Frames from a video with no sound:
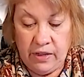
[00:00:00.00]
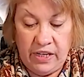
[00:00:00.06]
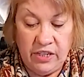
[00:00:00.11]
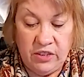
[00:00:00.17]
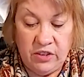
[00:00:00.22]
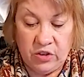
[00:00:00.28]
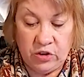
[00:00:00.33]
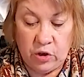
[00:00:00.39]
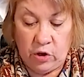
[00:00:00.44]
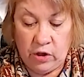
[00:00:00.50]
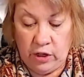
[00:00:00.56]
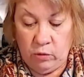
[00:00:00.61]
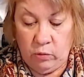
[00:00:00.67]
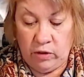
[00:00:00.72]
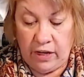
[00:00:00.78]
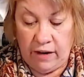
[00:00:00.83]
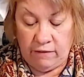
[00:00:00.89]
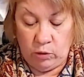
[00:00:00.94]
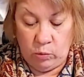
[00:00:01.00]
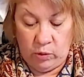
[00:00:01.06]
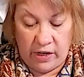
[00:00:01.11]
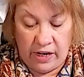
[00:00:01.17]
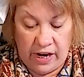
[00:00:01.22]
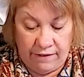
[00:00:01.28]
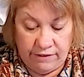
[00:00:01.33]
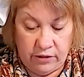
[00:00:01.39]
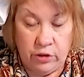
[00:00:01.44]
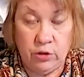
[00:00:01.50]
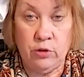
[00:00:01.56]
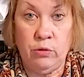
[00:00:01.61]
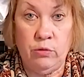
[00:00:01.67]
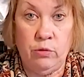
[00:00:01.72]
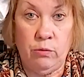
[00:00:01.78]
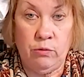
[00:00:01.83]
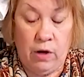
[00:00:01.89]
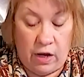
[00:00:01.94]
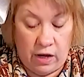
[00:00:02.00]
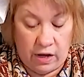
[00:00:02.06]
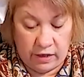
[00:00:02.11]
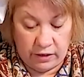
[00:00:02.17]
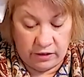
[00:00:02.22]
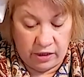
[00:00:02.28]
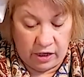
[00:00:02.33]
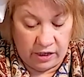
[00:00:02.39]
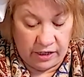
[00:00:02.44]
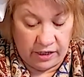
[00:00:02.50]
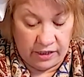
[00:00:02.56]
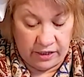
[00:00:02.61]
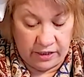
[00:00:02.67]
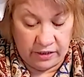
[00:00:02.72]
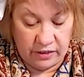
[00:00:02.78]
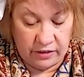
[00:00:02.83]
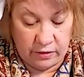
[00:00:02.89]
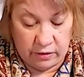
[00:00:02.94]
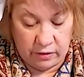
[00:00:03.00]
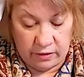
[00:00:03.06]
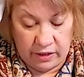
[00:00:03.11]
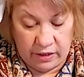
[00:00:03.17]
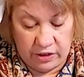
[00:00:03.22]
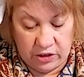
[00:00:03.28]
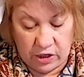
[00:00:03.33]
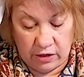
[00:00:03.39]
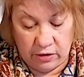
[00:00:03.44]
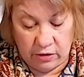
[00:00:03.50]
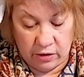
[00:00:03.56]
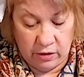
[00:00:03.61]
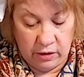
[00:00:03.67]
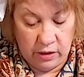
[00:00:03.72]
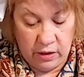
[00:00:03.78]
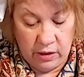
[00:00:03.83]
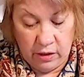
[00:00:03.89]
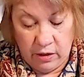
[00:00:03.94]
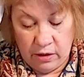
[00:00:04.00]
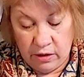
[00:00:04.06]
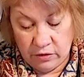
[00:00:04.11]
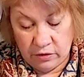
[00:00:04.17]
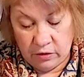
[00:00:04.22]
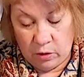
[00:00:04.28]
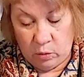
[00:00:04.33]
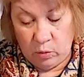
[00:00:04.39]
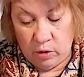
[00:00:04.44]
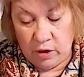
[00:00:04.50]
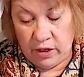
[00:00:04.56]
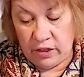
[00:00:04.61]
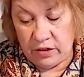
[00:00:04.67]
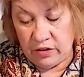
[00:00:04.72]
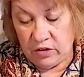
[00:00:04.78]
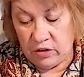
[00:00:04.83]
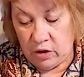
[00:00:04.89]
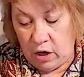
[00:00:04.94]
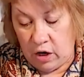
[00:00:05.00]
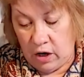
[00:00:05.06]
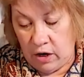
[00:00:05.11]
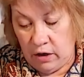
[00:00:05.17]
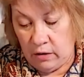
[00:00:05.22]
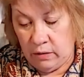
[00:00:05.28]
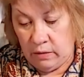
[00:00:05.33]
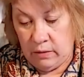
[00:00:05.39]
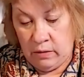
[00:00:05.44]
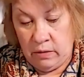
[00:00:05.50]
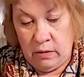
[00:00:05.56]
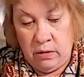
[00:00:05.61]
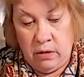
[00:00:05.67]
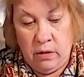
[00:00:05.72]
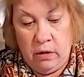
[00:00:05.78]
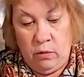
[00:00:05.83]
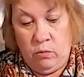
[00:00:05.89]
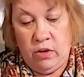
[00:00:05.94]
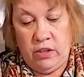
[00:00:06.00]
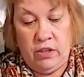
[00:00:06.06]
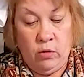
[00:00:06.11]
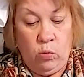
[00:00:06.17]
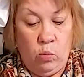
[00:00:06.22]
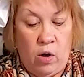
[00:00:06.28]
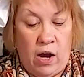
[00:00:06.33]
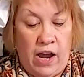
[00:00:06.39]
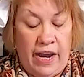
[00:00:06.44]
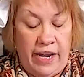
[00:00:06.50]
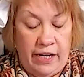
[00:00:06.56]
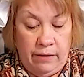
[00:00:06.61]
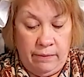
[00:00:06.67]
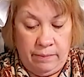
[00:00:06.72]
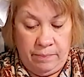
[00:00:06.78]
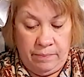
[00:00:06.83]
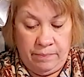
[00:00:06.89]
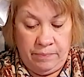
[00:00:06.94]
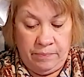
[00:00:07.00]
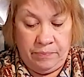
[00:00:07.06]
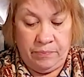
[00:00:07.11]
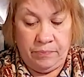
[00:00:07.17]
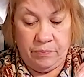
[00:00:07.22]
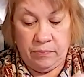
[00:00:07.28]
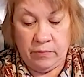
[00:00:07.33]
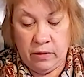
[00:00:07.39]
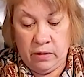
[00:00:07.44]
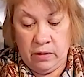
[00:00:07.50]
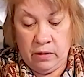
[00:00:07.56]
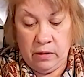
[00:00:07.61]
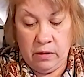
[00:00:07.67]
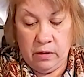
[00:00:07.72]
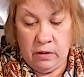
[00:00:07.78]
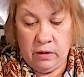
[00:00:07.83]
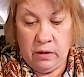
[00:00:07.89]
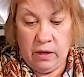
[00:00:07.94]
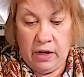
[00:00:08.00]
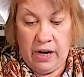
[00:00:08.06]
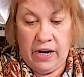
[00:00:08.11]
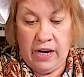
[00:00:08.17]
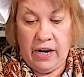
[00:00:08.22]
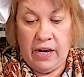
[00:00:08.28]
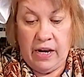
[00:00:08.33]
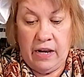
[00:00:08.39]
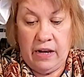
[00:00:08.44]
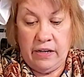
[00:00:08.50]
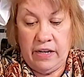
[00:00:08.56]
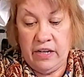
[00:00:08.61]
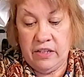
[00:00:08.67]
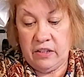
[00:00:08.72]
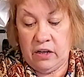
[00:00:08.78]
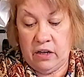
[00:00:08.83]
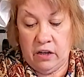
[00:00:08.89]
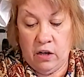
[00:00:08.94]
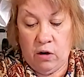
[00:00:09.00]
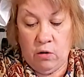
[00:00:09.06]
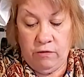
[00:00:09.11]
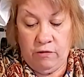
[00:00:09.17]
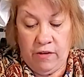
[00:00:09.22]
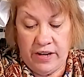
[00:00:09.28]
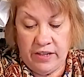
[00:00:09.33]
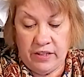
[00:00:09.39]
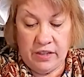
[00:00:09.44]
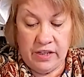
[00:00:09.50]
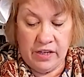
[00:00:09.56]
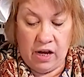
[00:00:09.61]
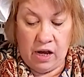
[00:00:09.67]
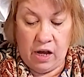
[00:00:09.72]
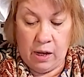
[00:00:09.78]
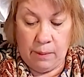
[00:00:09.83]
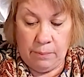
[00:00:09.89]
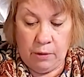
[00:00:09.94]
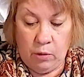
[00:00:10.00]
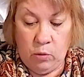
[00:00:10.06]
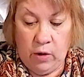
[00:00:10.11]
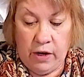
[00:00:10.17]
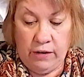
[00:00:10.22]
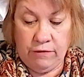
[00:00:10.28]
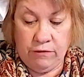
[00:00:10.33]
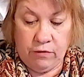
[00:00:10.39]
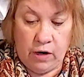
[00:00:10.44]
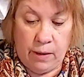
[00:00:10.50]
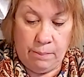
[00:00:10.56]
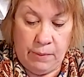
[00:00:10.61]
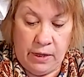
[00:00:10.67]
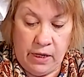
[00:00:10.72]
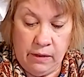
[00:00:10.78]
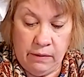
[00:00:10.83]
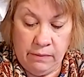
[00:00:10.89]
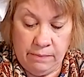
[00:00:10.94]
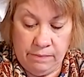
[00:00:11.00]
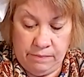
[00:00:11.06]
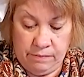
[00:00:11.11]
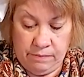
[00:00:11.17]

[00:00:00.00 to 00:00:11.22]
insert it whenever we have to tuck it into each other. So we're going to start with the white, and it's going to go facing up away from me.